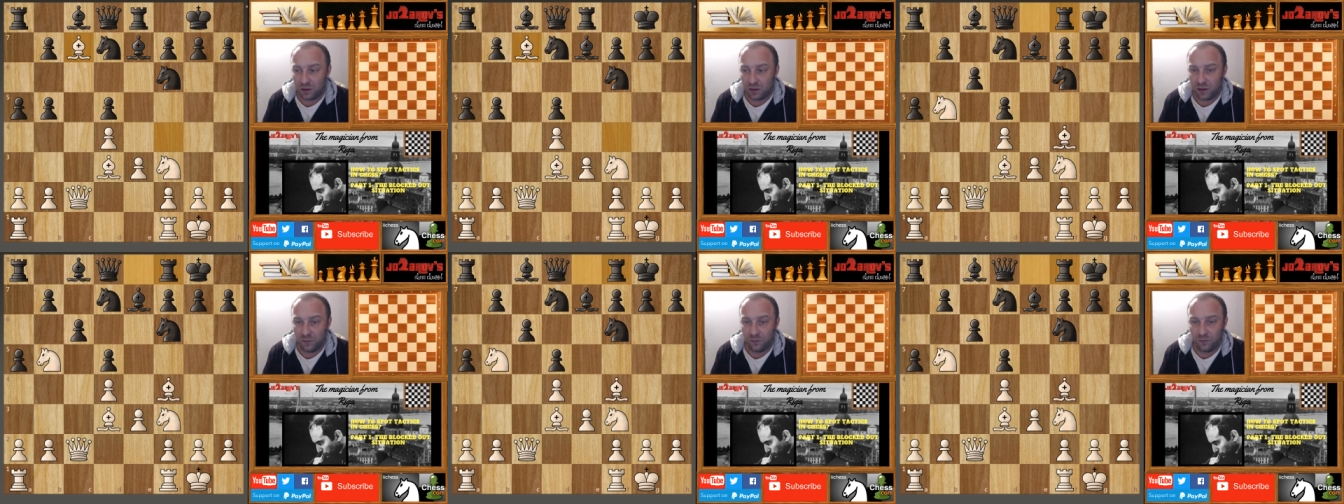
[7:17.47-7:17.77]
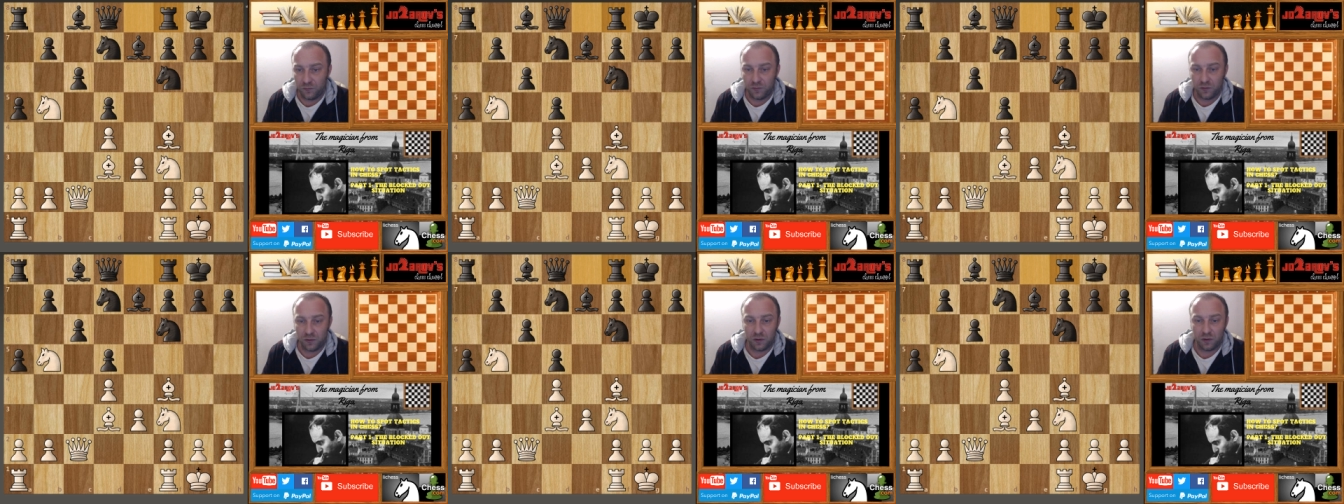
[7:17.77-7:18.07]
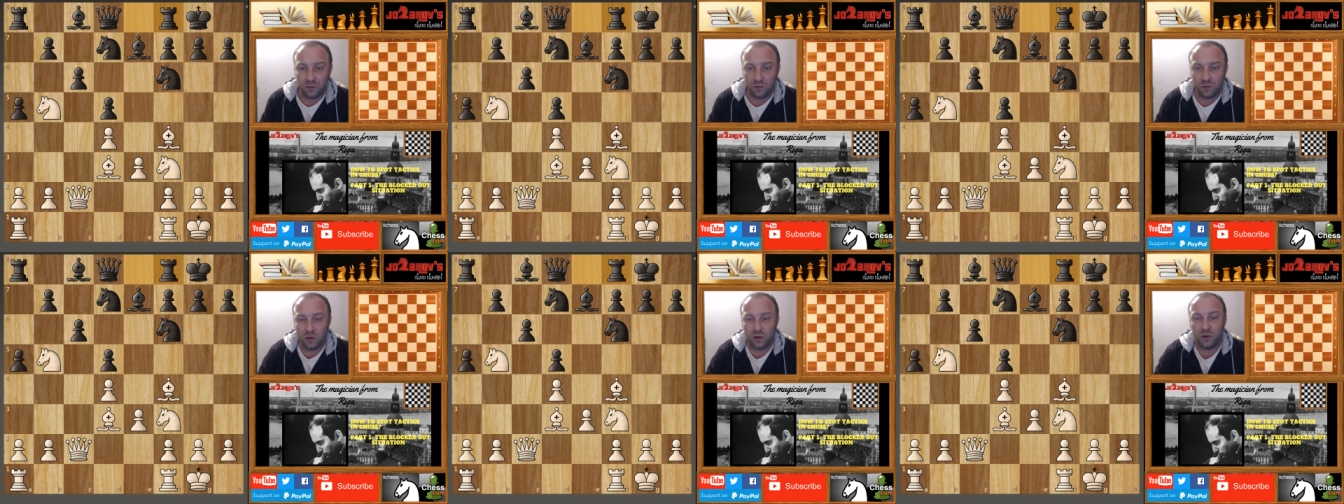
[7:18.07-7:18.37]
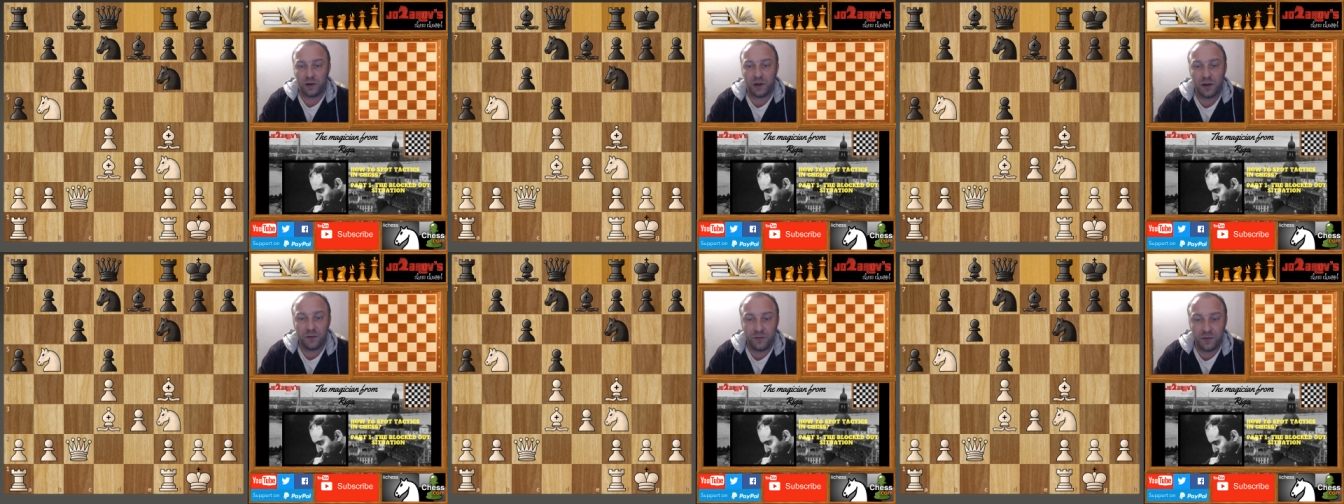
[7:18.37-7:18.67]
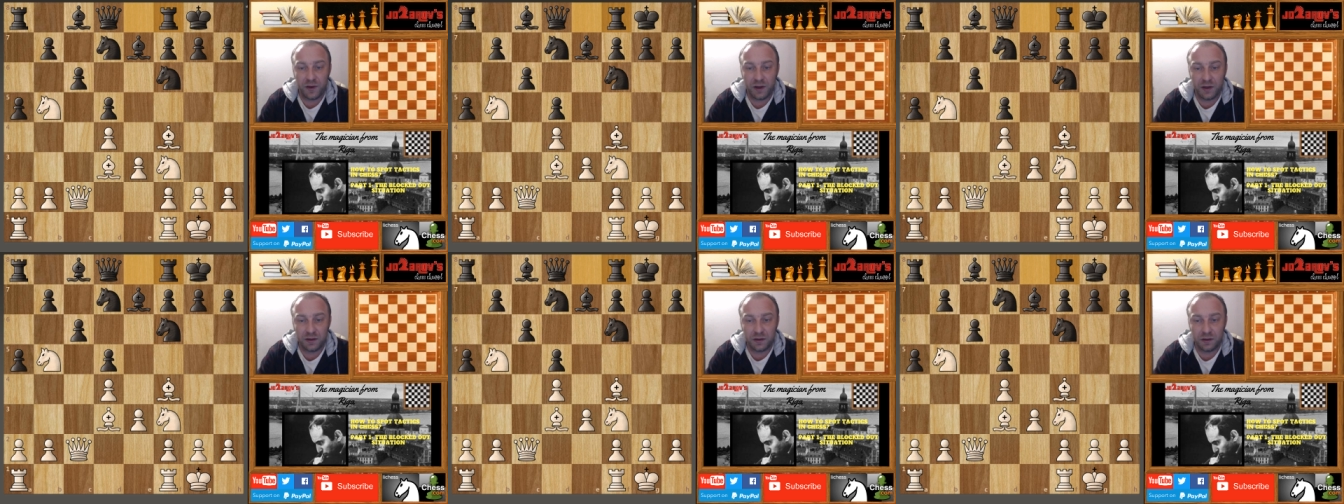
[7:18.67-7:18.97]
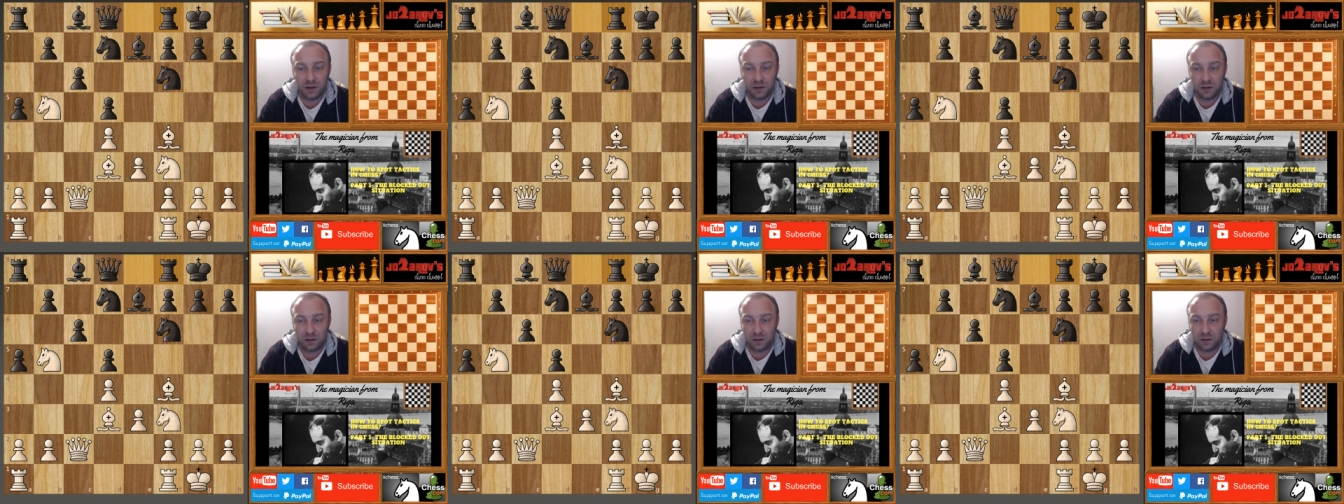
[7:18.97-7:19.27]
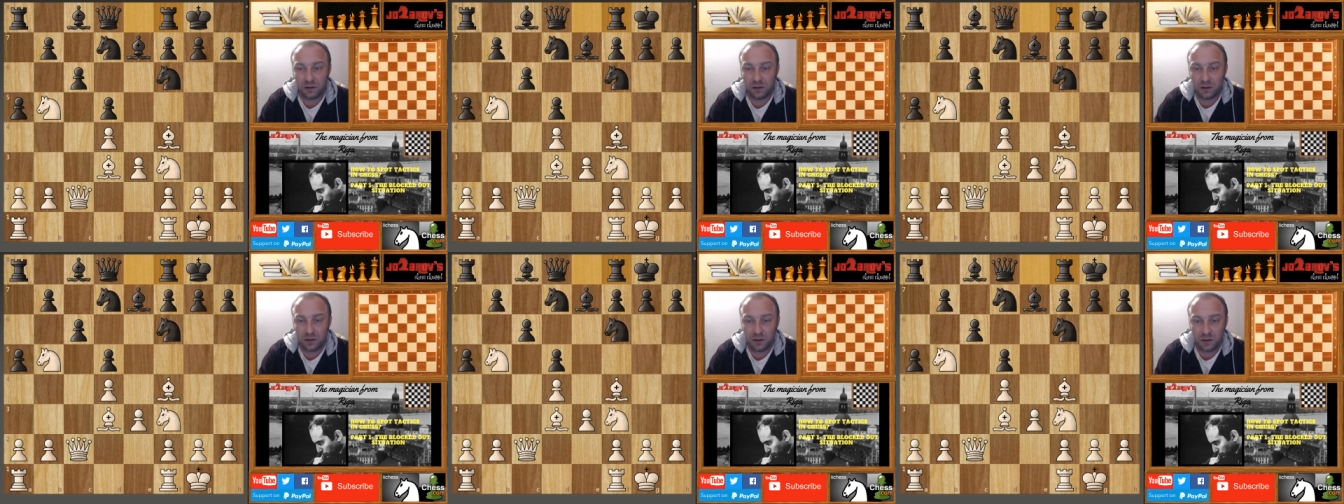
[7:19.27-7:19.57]
if uh, rook on f8
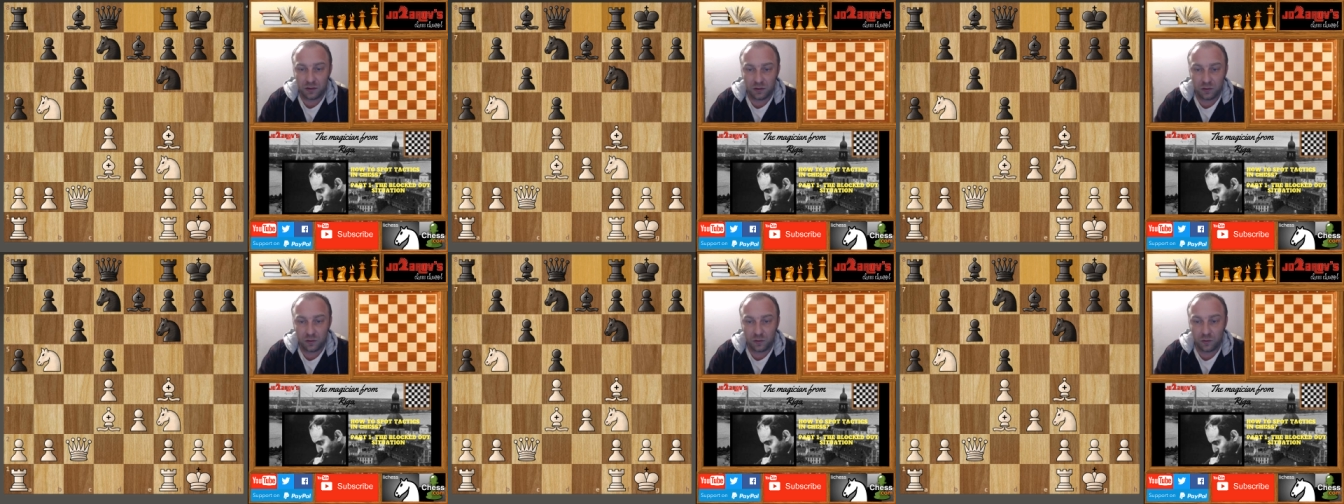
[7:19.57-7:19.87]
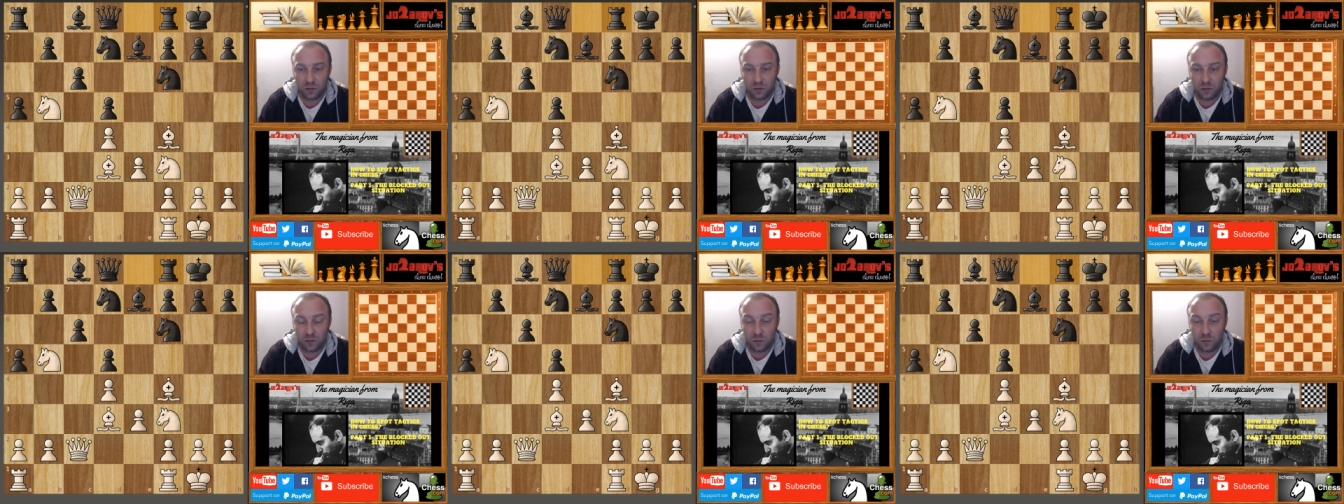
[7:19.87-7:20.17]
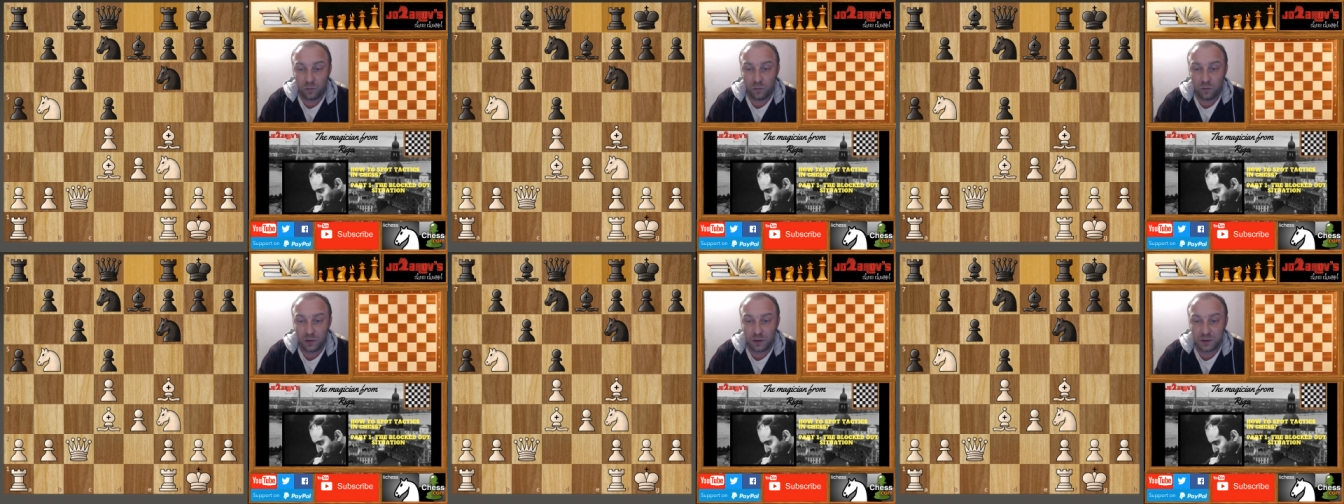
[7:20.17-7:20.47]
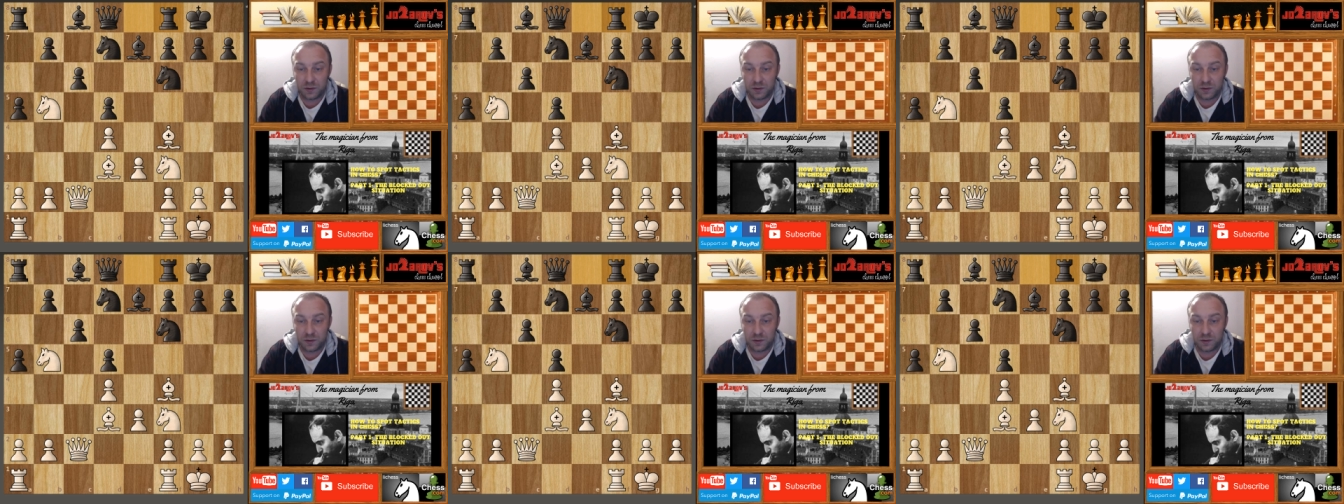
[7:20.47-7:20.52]
uh,